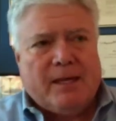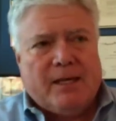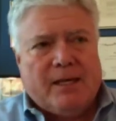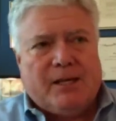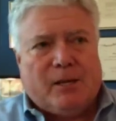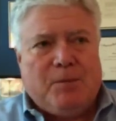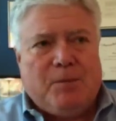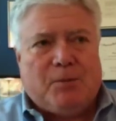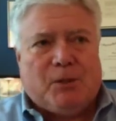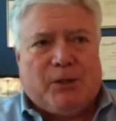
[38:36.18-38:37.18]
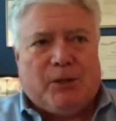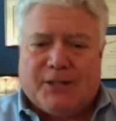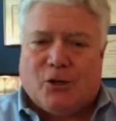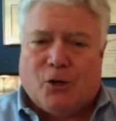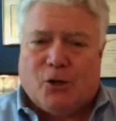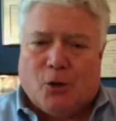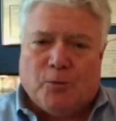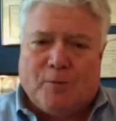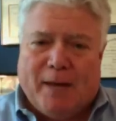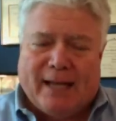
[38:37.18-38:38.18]
tell people not to
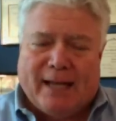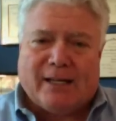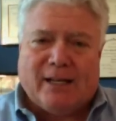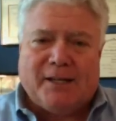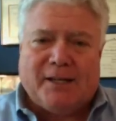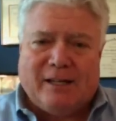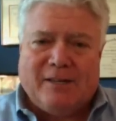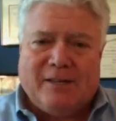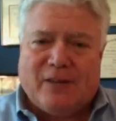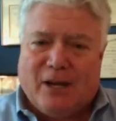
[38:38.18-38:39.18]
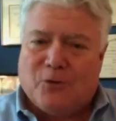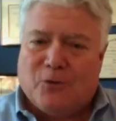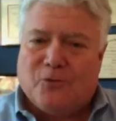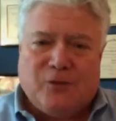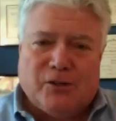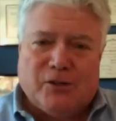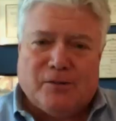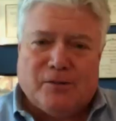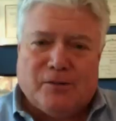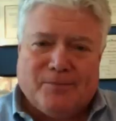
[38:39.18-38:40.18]
hold back on life out of
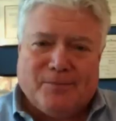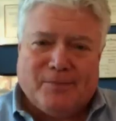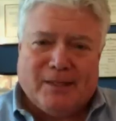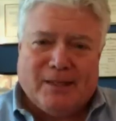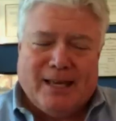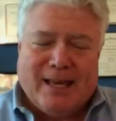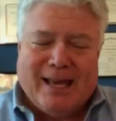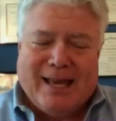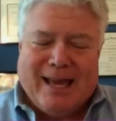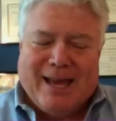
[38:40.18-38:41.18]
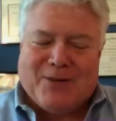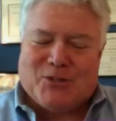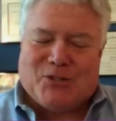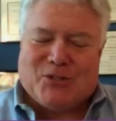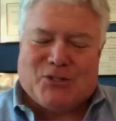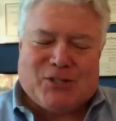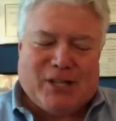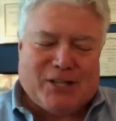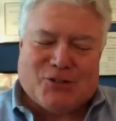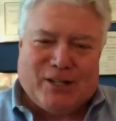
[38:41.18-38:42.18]
fear. That was
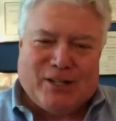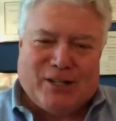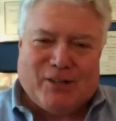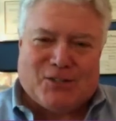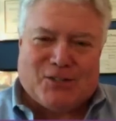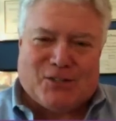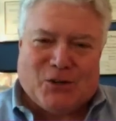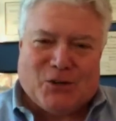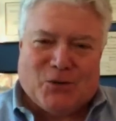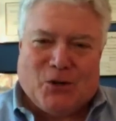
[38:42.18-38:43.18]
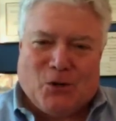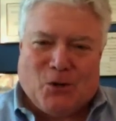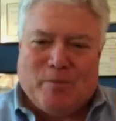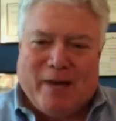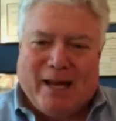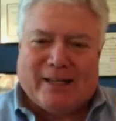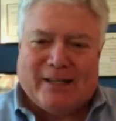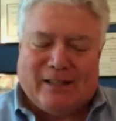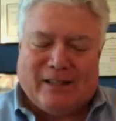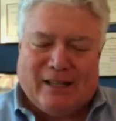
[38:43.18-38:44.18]
such great advice. Don't hold back
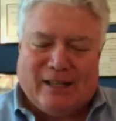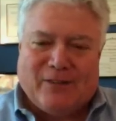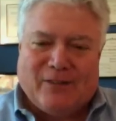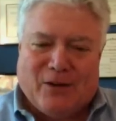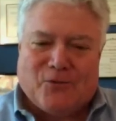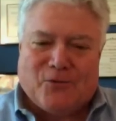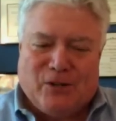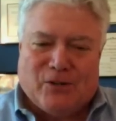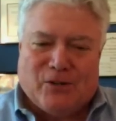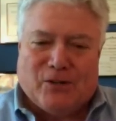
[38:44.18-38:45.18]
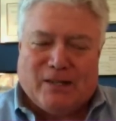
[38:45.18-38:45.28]
on life out of fear.